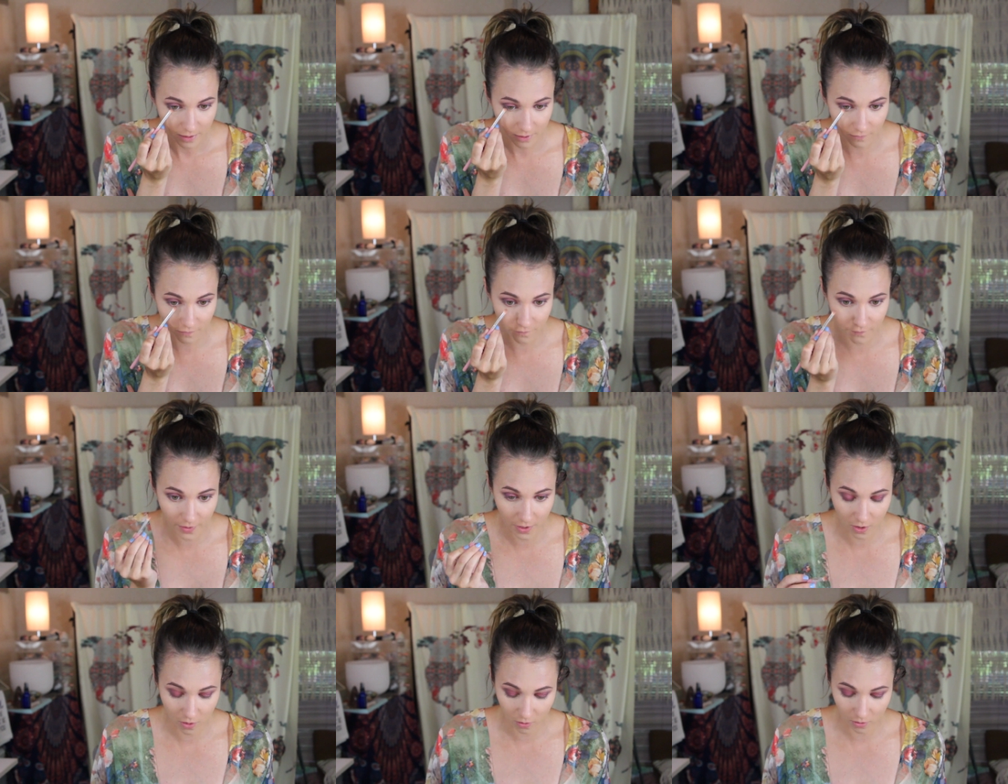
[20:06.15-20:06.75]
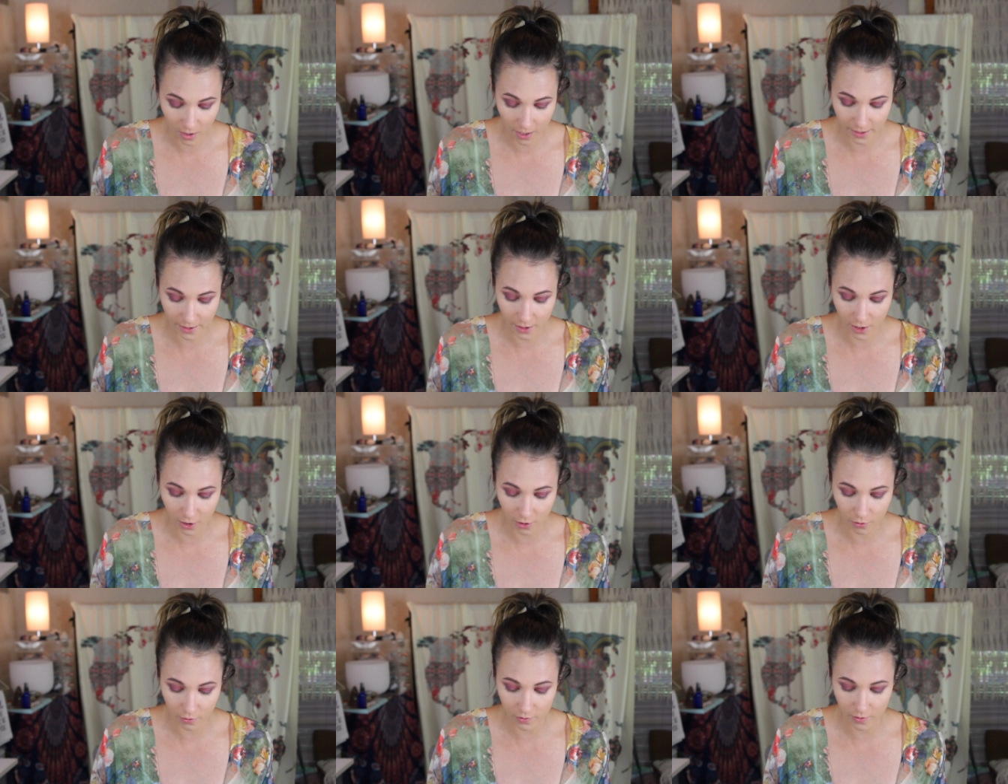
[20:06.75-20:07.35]
It felt, I
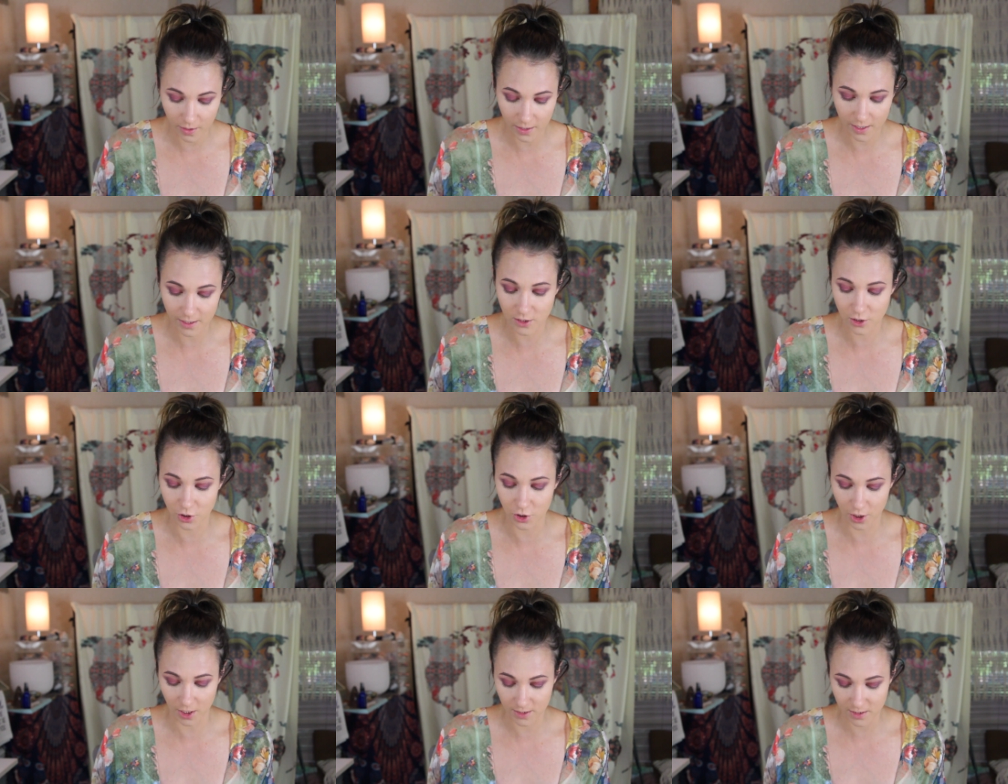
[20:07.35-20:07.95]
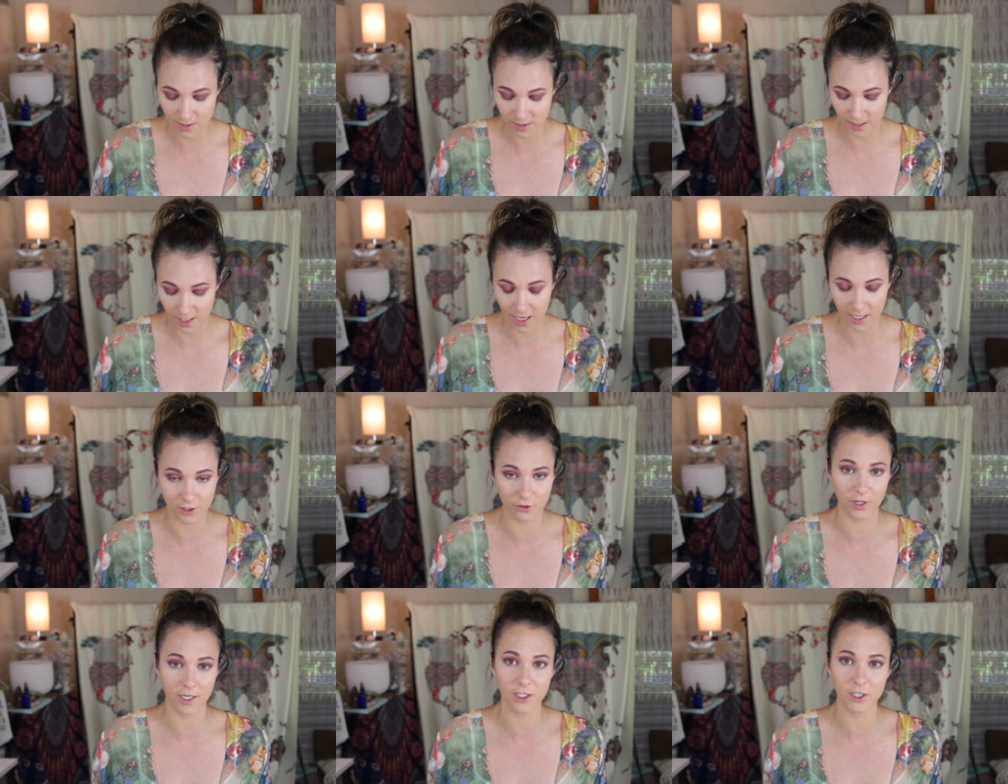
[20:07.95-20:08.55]
know that it's just
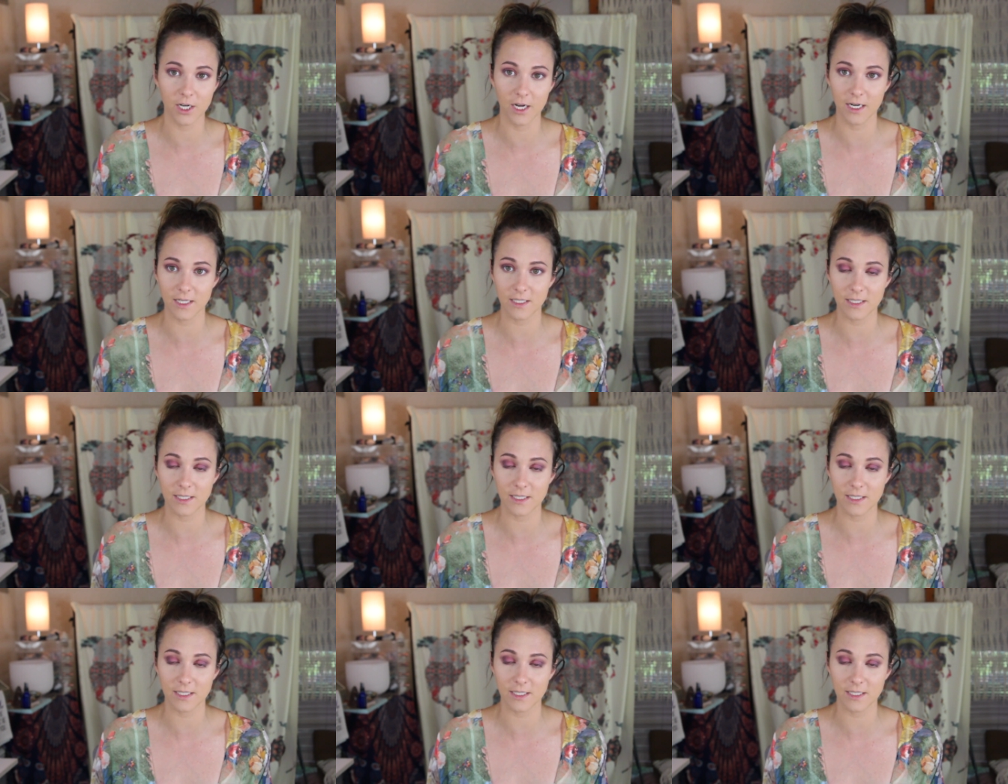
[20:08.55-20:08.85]
dehydration.